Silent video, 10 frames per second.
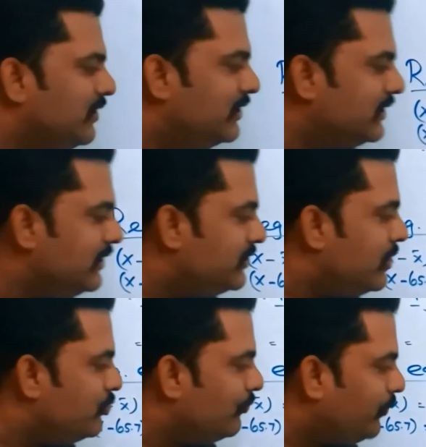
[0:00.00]
This
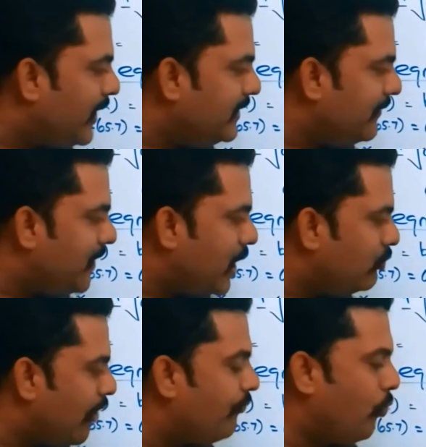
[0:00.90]
is to find the
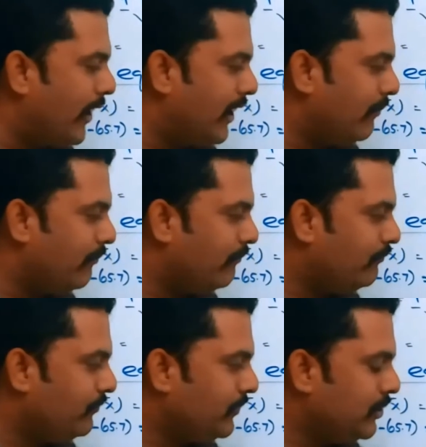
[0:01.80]
value of y.
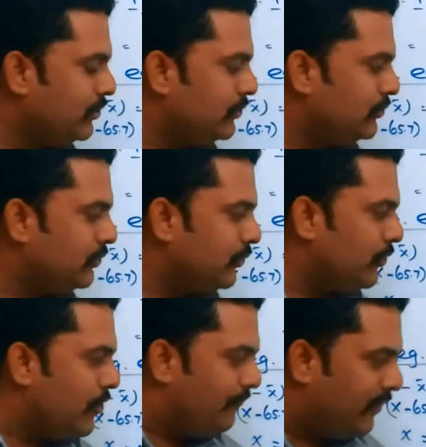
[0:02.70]

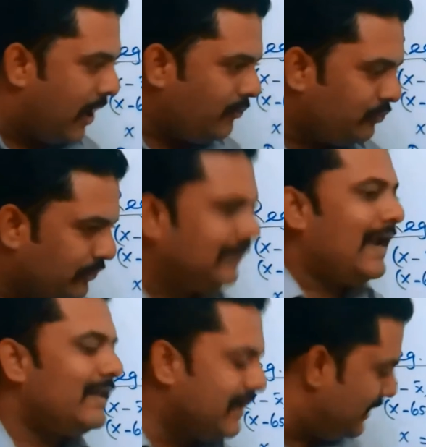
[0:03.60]
So we have to take